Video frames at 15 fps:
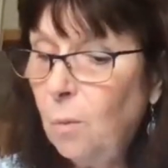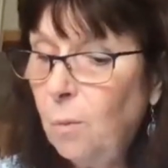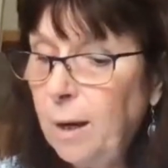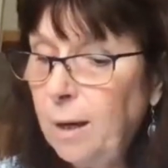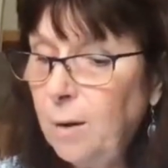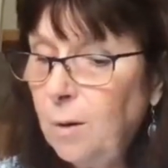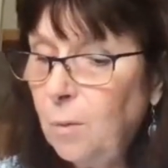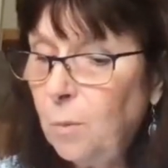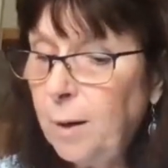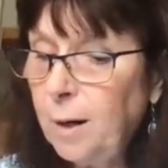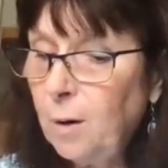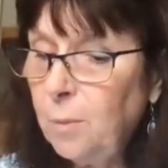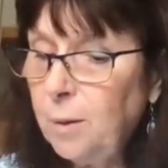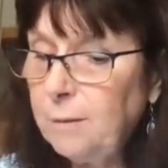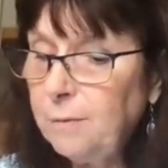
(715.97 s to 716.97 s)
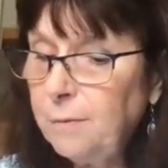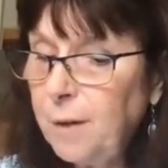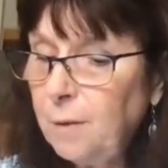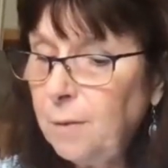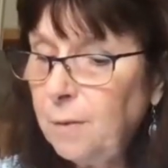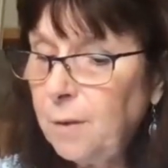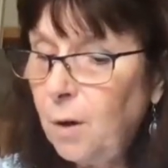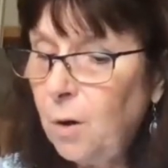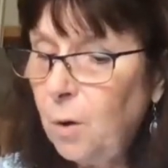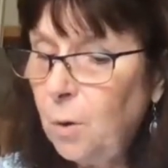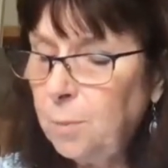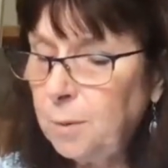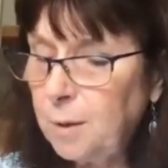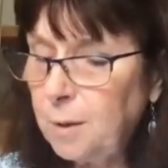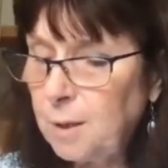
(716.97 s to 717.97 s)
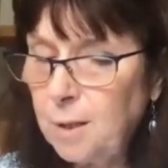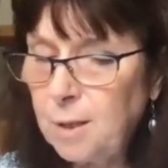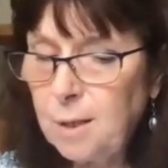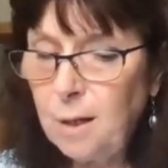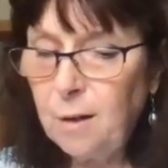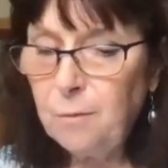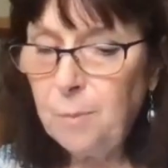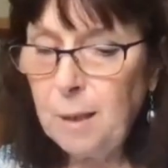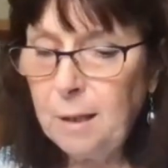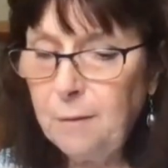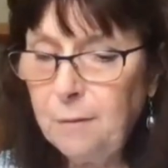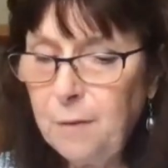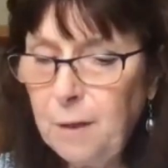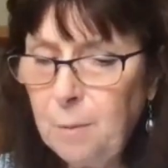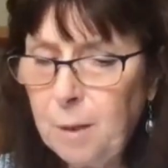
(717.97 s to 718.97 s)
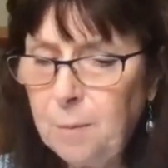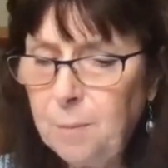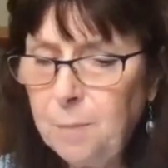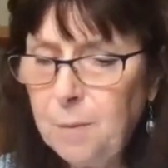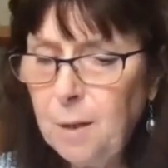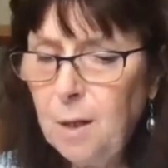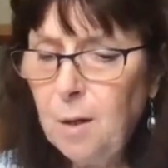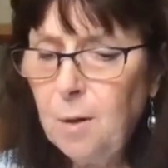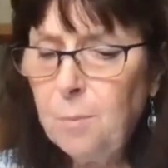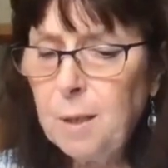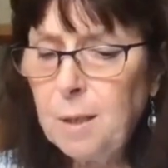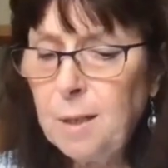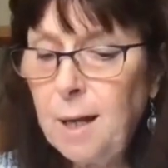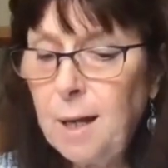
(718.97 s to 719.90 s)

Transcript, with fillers: where we felt the hopelessness of being female. But